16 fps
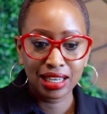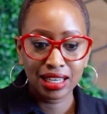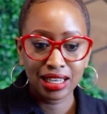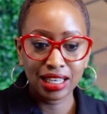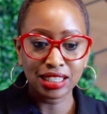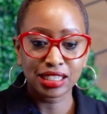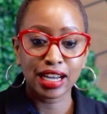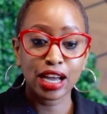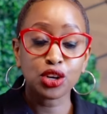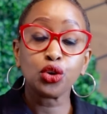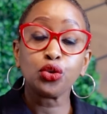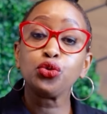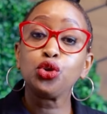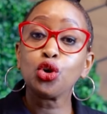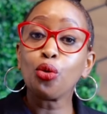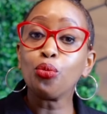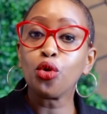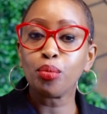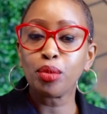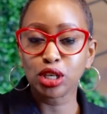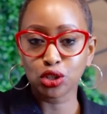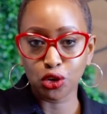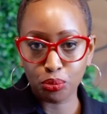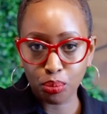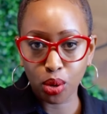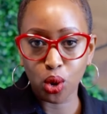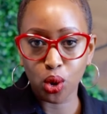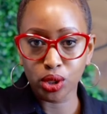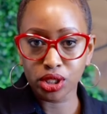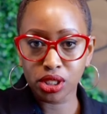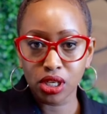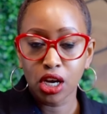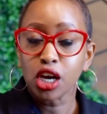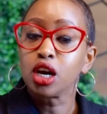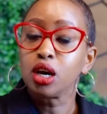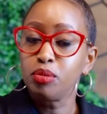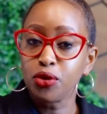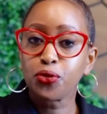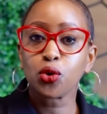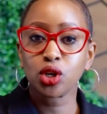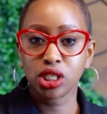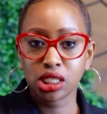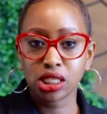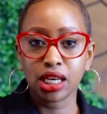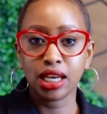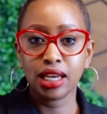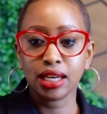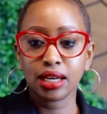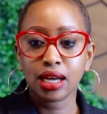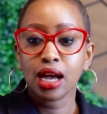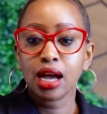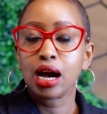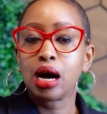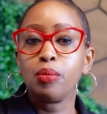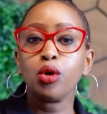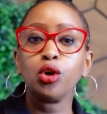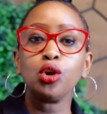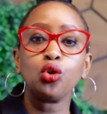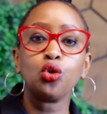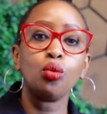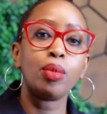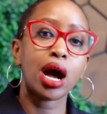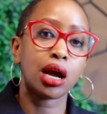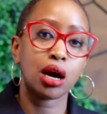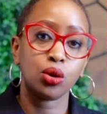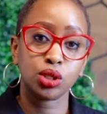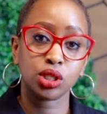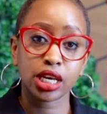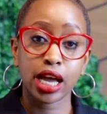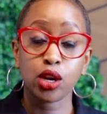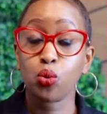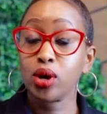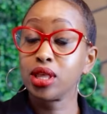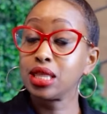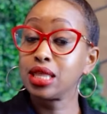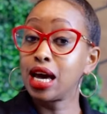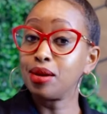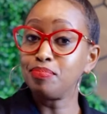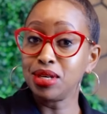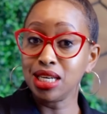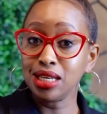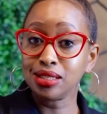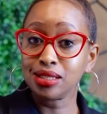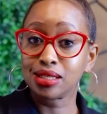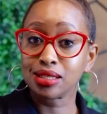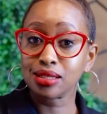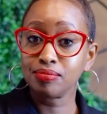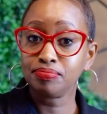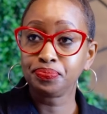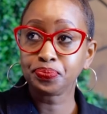is kind of your moment of pause before saying, I'm going to go back outside, whether that means